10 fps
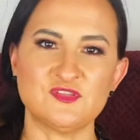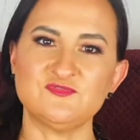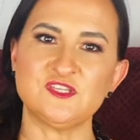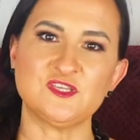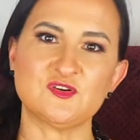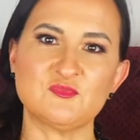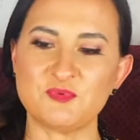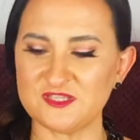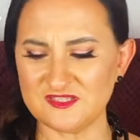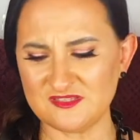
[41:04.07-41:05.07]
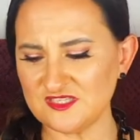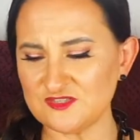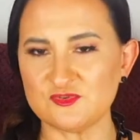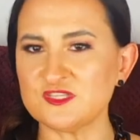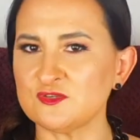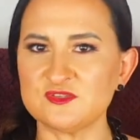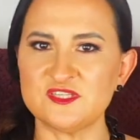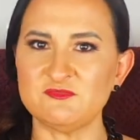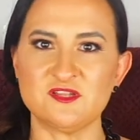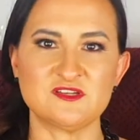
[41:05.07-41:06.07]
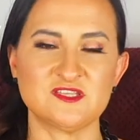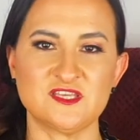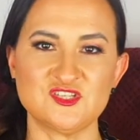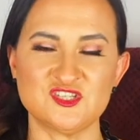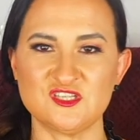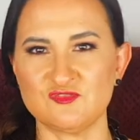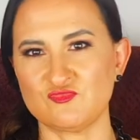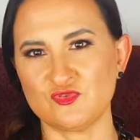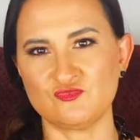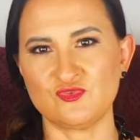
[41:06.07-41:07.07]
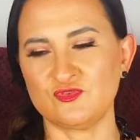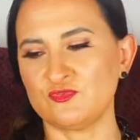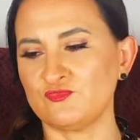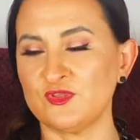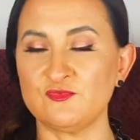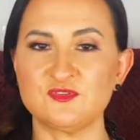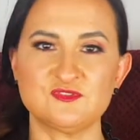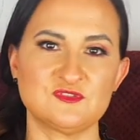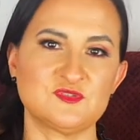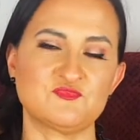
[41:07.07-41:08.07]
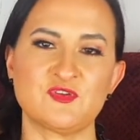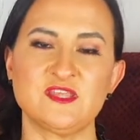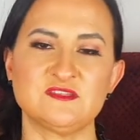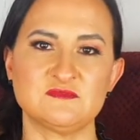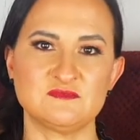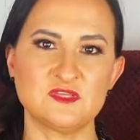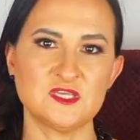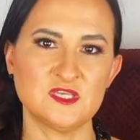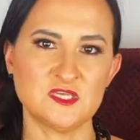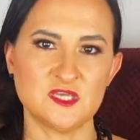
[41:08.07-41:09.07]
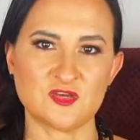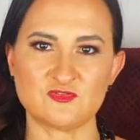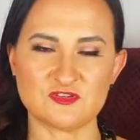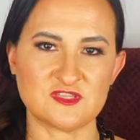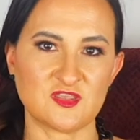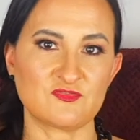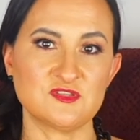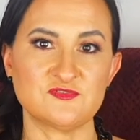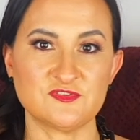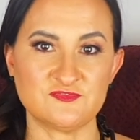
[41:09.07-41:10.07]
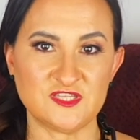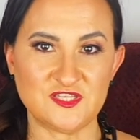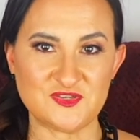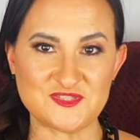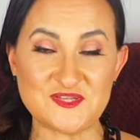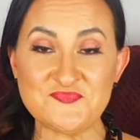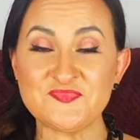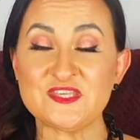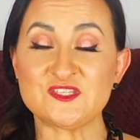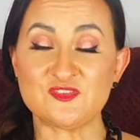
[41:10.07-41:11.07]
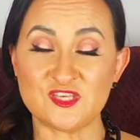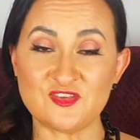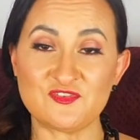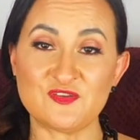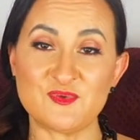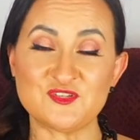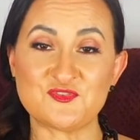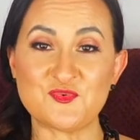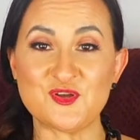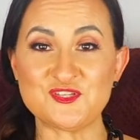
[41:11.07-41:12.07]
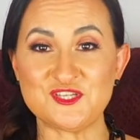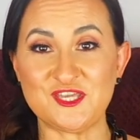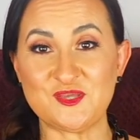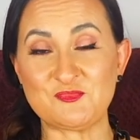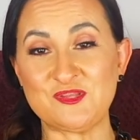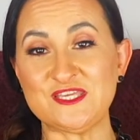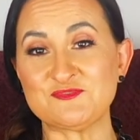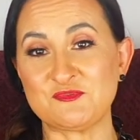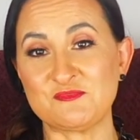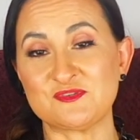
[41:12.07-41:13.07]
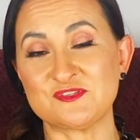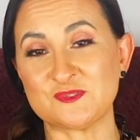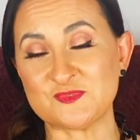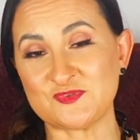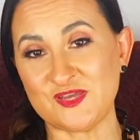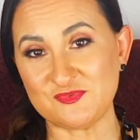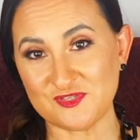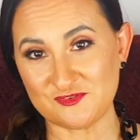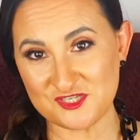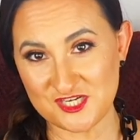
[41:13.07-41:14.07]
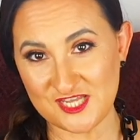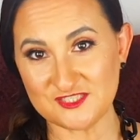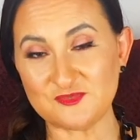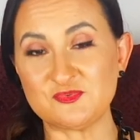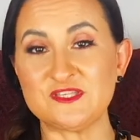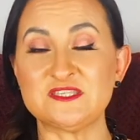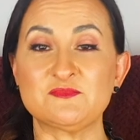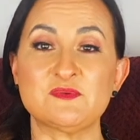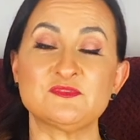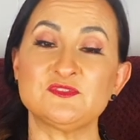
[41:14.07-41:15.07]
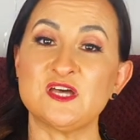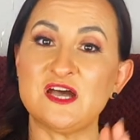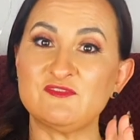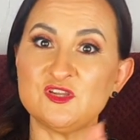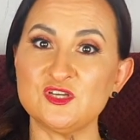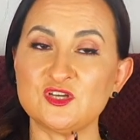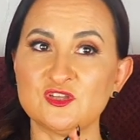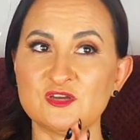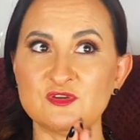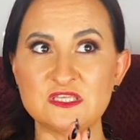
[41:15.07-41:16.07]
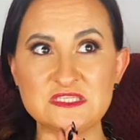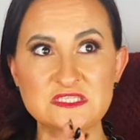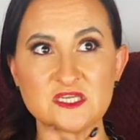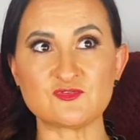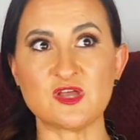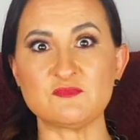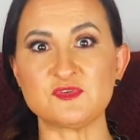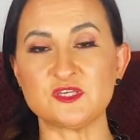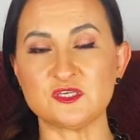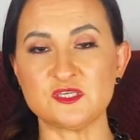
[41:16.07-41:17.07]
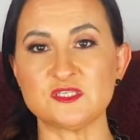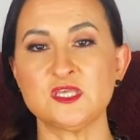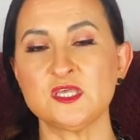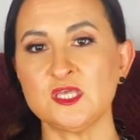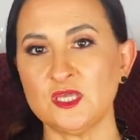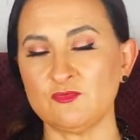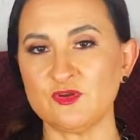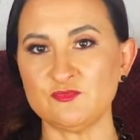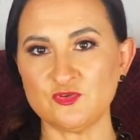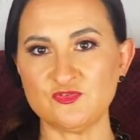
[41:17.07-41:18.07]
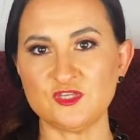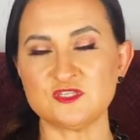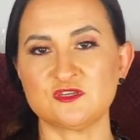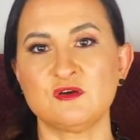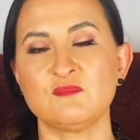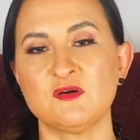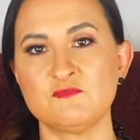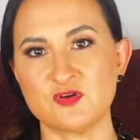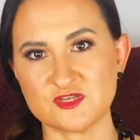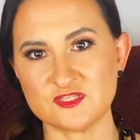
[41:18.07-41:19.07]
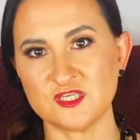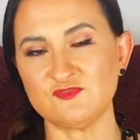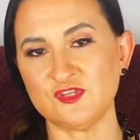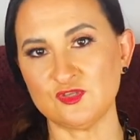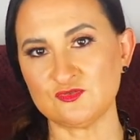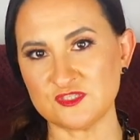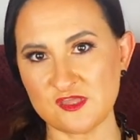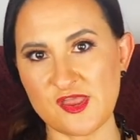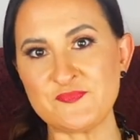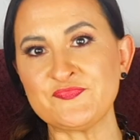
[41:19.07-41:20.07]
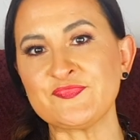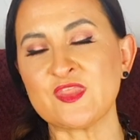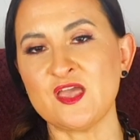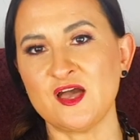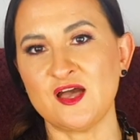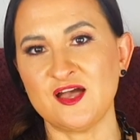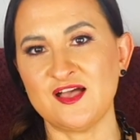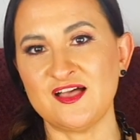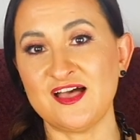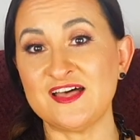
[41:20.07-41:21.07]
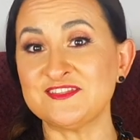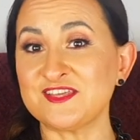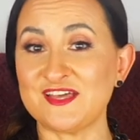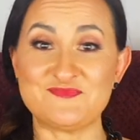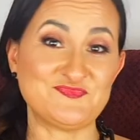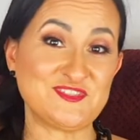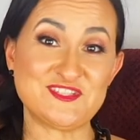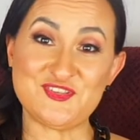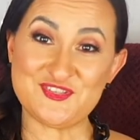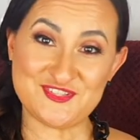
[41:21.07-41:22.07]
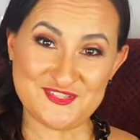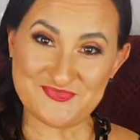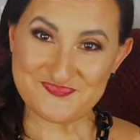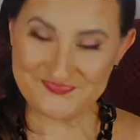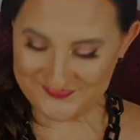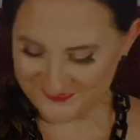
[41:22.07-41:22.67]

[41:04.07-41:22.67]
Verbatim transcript: video, but these were so similar that I just didn't really want to spread them across like 3 different videos. So thank you very much for watching. Please remember to subscribe to our channel. Please remember to have a look on our Instagram, because we're moving some unboxing videos there, and see you soon.